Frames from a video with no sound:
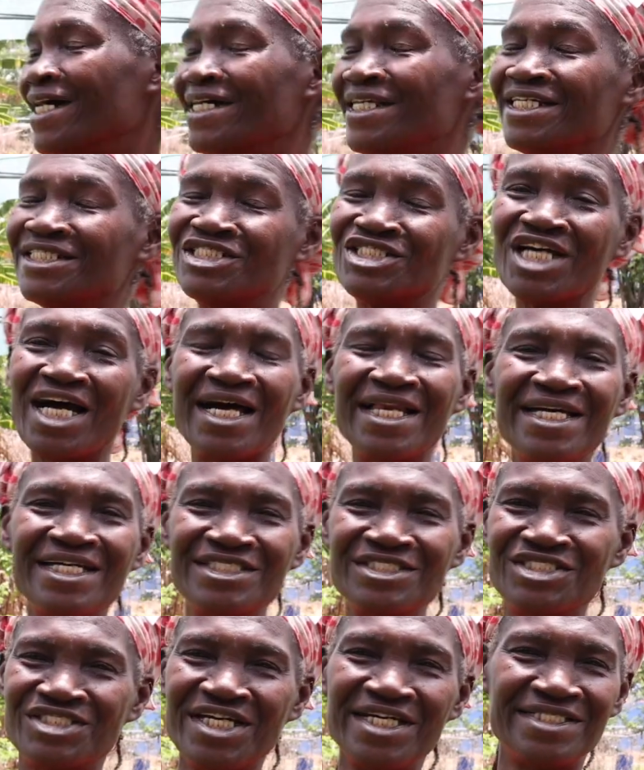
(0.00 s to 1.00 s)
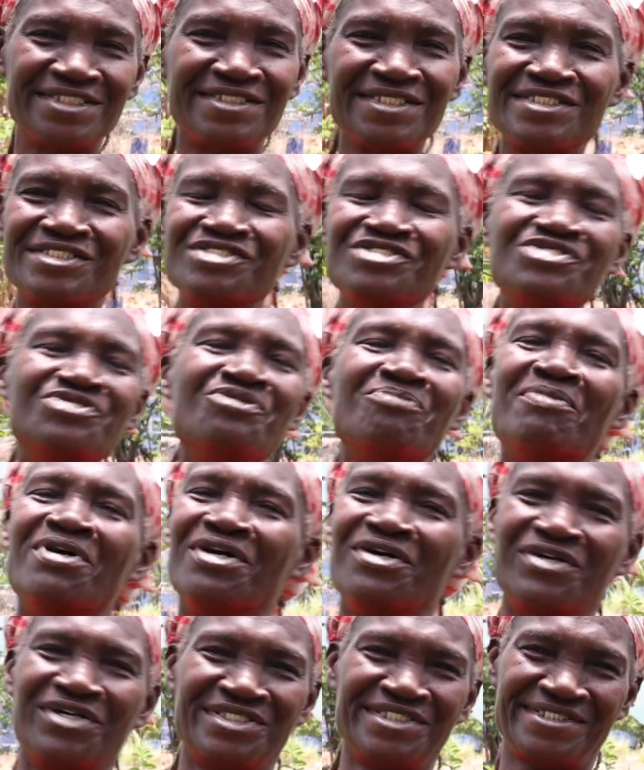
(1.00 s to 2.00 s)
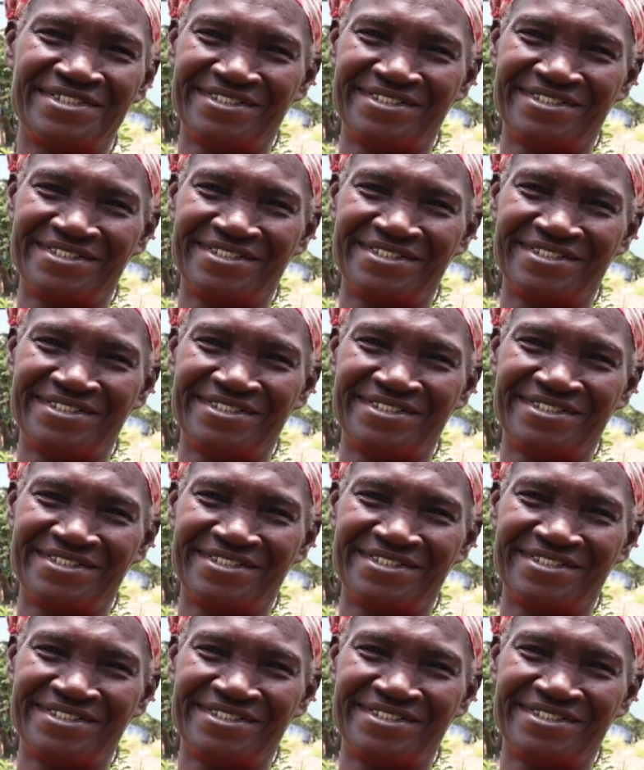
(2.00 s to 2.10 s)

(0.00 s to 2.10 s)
The challenges is numerous.